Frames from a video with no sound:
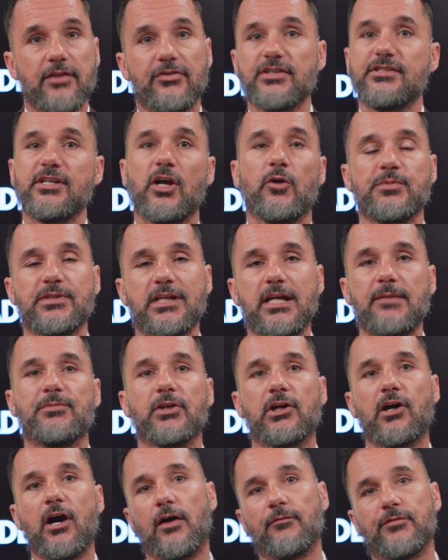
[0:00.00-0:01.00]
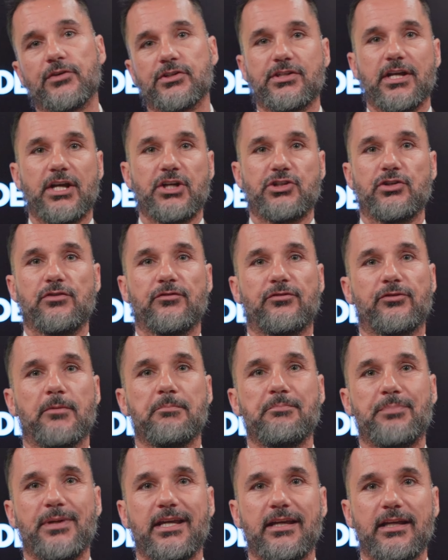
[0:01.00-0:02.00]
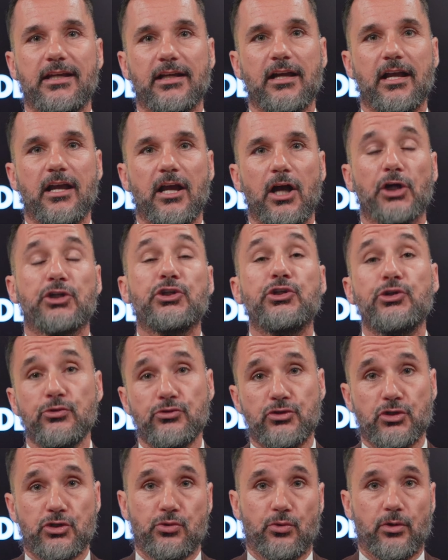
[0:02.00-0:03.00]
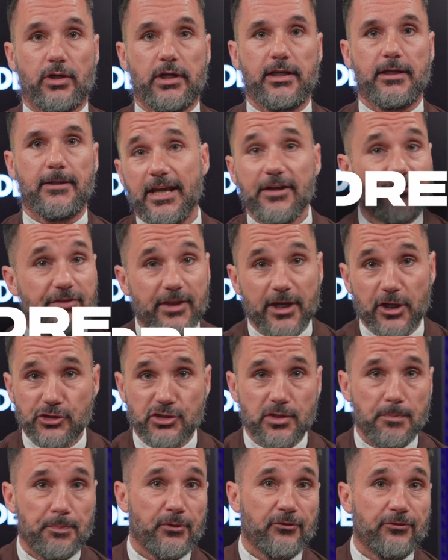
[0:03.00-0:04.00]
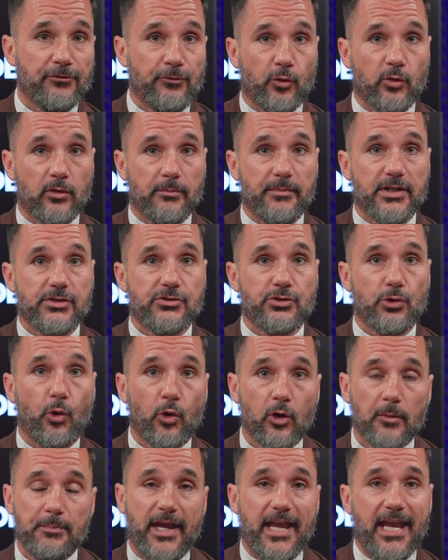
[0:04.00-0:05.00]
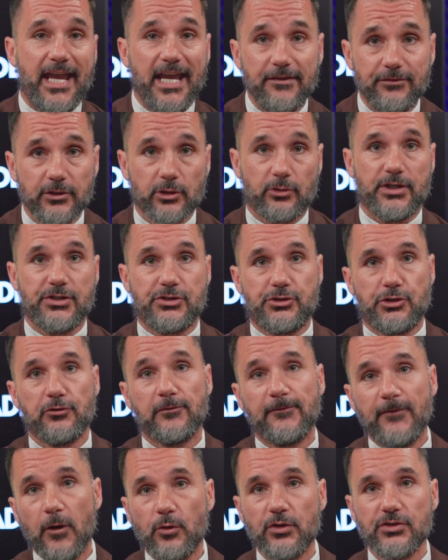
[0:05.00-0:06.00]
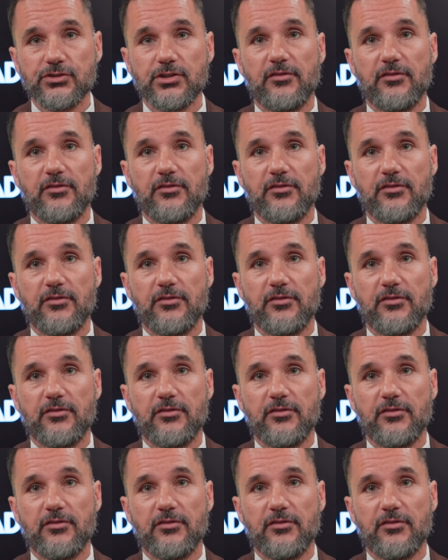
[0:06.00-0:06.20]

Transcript: This helps keep the conversation from being accusatory. If there's a performance or behavior issue, focus